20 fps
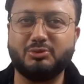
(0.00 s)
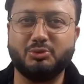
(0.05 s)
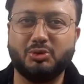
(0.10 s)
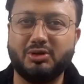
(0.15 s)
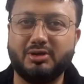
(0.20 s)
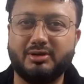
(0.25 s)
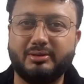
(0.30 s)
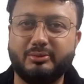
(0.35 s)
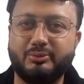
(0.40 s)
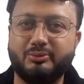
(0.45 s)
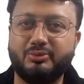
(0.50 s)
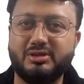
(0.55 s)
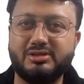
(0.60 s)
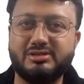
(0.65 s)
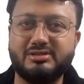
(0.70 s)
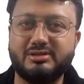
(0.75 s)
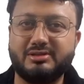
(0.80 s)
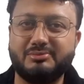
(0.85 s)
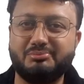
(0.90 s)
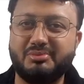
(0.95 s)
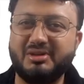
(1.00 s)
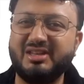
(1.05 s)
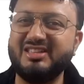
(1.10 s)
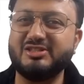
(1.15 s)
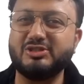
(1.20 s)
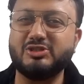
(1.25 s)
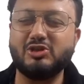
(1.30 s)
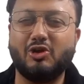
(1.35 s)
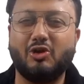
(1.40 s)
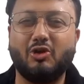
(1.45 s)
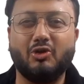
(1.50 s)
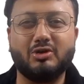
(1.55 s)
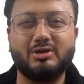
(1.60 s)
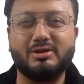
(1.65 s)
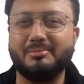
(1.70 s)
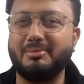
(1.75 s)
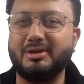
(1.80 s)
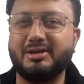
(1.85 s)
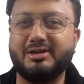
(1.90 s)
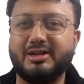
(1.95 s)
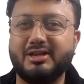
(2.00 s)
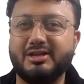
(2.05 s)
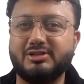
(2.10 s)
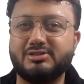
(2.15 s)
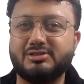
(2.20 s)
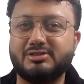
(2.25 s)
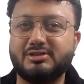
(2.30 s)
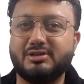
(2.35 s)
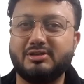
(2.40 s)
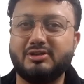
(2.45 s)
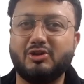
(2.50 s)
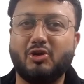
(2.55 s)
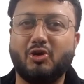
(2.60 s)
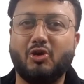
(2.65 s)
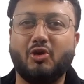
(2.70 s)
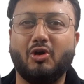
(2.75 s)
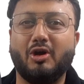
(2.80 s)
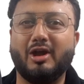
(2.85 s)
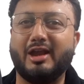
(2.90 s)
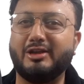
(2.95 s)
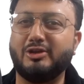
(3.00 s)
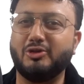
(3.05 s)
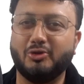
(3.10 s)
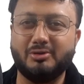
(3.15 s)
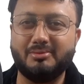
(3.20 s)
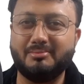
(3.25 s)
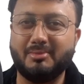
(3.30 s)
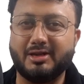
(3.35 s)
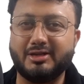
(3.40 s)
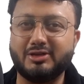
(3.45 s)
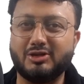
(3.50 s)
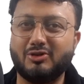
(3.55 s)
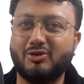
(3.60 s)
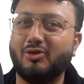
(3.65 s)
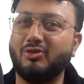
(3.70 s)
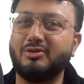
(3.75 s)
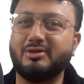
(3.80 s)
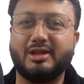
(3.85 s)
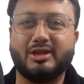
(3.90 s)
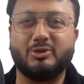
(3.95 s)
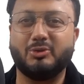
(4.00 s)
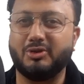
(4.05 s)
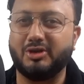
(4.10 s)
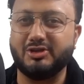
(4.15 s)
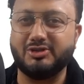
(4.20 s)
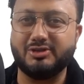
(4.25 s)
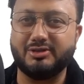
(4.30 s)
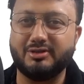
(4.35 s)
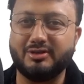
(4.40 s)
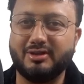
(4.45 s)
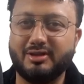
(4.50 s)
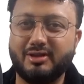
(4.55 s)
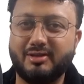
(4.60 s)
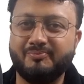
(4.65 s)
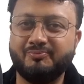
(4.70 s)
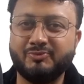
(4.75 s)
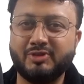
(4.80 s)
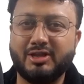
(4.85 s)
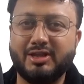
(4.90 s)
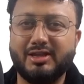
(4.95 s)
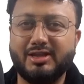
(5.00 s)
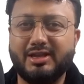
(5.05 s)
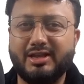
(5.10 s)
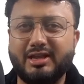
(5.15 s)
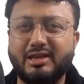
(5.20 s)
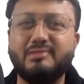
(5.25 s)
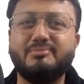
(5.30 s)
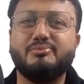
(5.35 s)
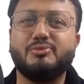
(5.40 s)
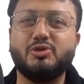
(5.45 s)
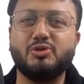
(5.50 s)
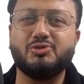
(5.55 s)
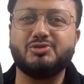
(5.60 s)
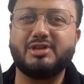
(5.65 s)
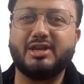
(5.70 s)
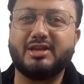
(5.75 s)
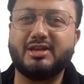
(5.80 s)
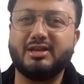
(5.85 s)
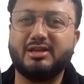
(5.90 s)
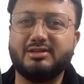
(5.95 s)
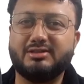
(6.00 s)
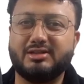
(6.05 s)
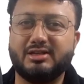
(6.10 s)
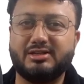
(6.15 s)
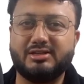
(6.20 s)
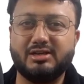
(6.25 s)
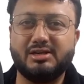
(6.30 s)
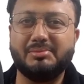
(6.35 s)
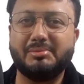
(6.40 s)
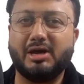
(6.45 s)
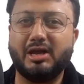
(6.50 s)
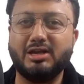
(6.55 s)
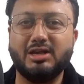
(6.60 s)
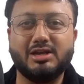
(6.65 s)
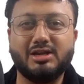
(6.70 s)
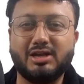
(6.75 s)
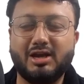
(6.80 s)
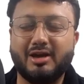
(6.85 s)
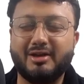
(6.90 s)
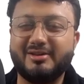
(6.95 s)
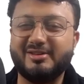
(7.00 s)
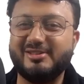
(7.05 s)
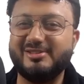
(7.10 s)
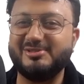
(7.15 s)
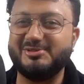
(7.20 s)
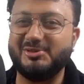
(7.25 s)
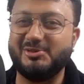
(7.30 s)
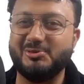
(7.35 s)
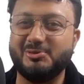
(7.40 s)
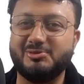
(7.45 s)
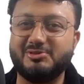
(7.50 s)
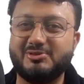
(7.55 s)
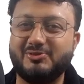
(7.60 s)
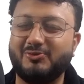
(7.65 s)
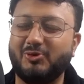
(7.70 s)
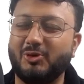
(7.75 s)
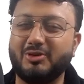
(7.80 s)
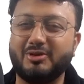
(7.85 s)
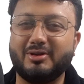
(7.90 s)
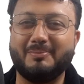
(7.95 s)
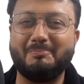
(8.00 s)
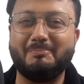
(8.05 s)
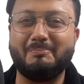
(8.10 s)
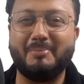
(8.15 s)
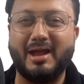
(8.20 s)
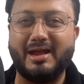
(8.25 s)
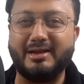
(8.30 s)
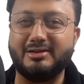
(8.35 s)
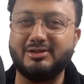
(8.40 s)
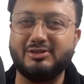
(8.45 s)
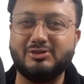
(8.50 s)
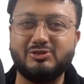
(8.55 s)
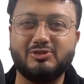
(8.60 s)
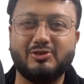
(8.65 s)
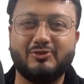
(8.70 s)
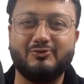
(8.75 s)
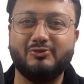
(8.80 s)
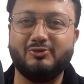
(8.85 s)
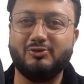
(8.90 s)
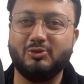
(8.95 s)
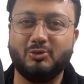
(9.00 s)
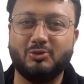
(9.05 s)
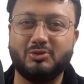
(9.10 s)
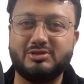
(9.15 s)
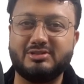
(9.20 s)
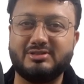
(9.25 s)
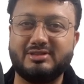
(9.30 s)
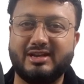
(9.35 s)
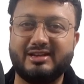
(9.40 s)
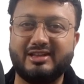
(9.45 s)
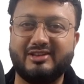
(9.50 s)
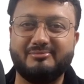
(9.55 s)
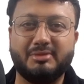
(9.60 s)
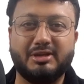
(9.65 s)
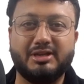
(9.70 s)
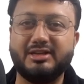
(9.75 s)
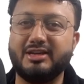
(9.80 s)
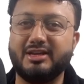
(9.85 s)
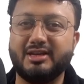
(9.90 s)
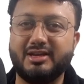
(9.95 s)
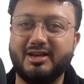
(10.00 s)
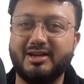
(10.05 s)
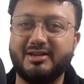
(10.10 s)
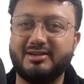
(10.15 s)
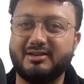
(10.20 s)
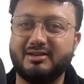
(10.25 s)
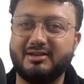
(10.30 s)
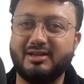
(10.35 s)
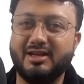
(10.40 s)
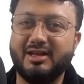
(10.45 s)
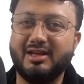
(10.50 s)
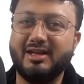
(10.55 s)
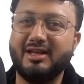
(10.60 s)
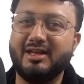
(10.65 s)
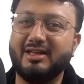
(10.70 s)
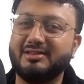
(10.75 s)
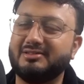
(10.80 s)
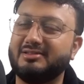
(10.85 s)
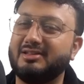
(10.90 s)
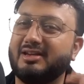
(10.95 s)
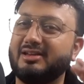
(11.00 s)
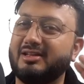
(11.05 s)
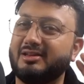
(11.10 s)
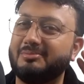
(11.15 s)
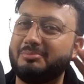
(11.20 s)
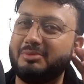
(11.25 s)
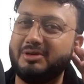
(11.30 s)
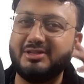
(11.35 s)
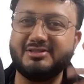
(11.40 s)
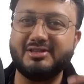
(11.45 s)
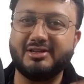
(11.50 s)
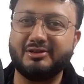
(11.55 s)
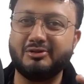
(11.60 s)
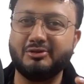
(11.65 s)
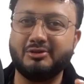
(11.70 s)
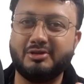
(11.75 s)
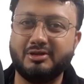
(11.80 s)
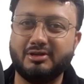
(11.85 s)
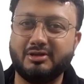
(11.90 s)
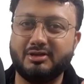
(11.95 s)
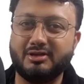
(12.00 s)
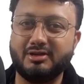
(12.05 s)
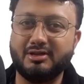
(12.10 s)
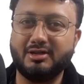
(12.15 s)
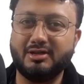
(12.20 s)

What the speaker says: word which means ornamentation, adornment, or decoration. In music, the term Alankar is used for patterns of notes that have been created that are pleasing to hear,